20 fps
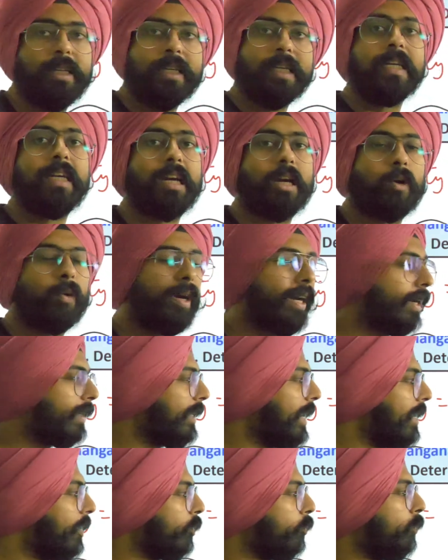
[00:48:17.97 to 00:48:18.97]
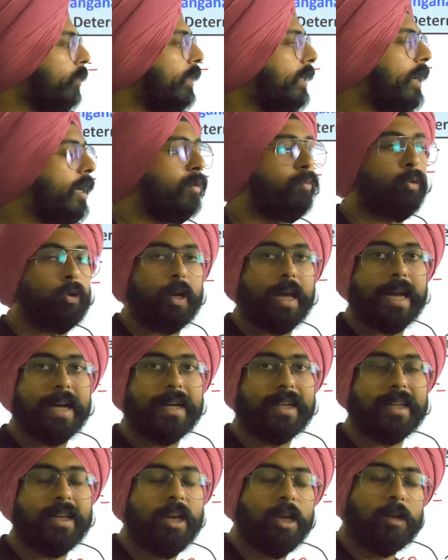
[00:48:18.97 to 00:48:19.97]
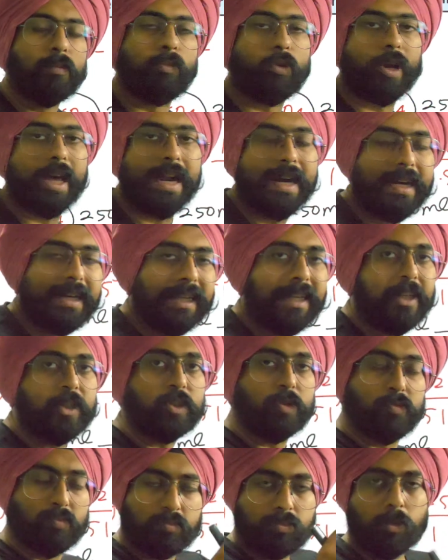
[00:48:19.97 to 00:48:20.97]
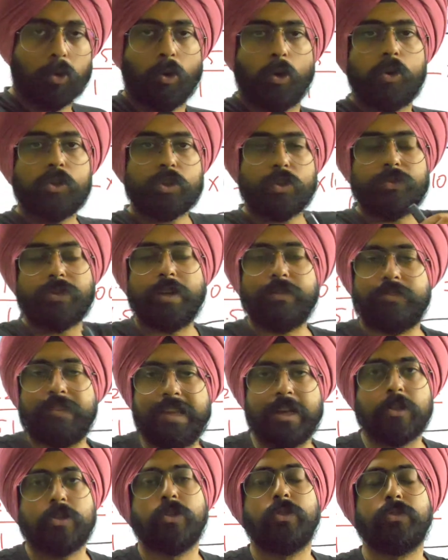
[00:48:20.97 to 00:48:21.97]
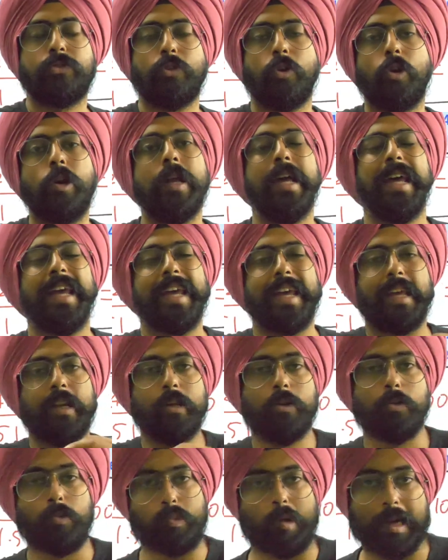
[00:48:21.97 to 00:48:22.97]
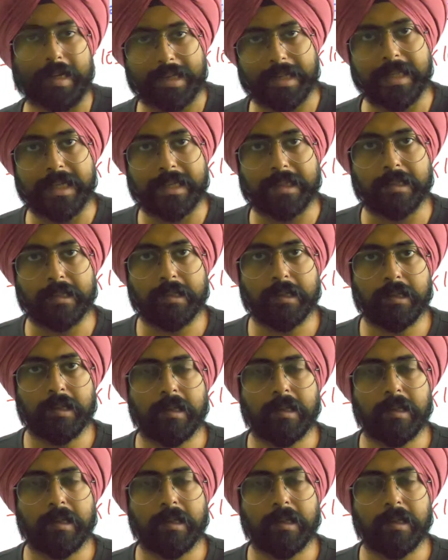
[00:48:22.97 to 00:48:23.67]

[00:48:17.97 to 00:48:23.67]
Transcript: equate that, you will get molarity. Molarity is moles of FeSO4 in 1 liter.